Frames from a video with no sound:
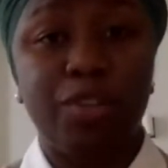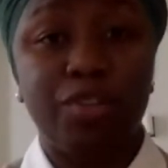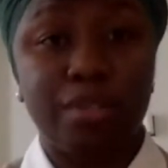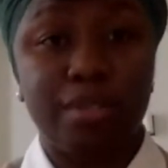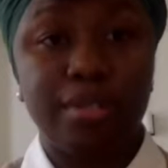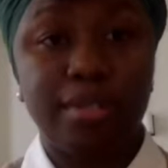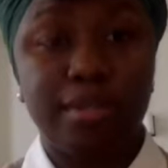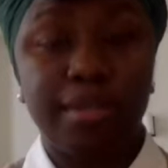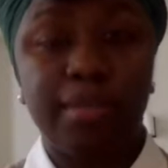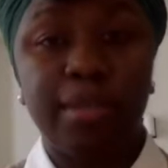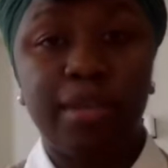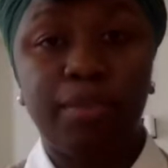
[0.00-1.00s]
which
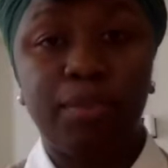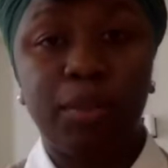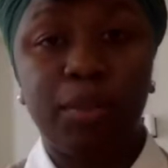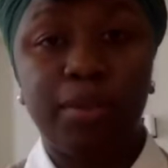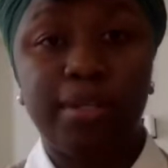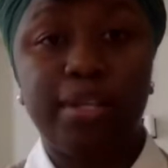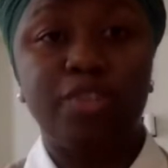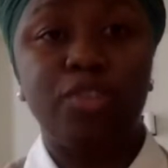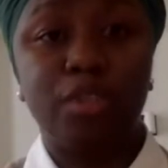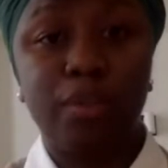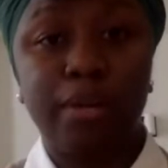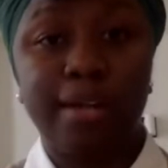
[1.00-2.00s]
is something that both
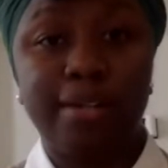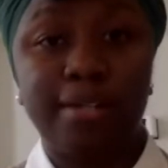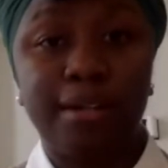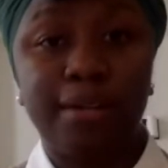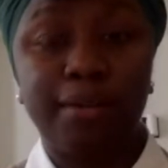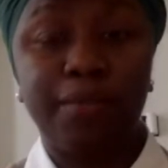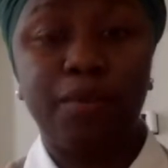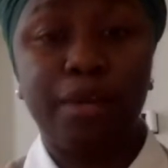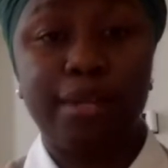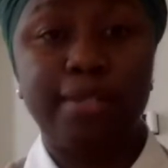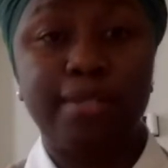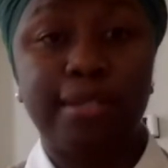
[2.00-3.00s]
continents should look at
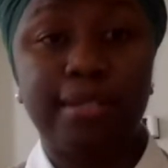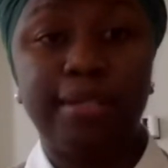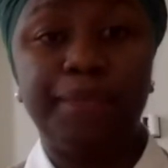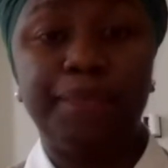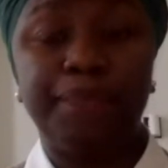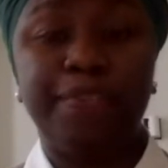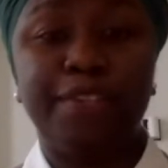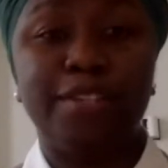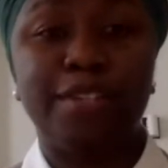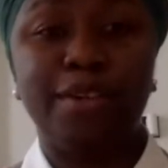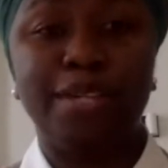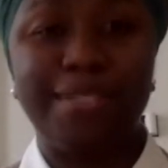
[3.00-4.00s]
holistically.
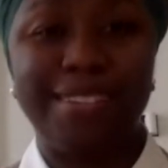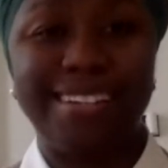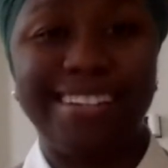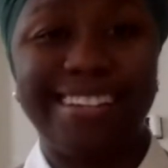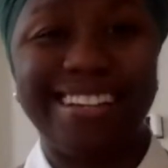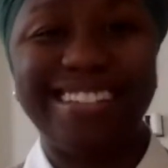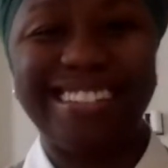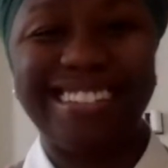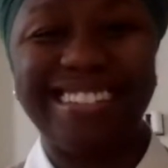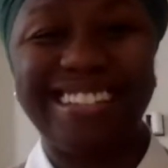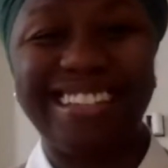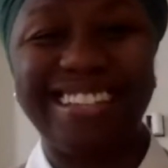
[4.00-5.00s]
So I'll leave it at
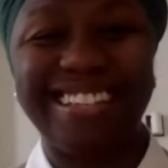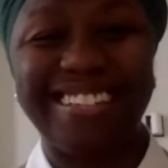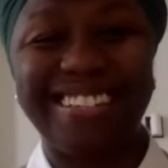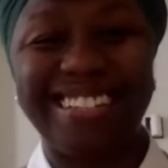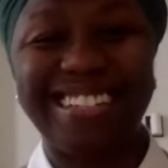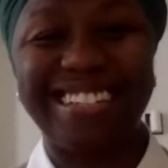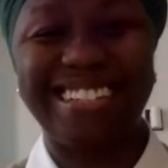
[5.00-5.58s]
that. Thank you.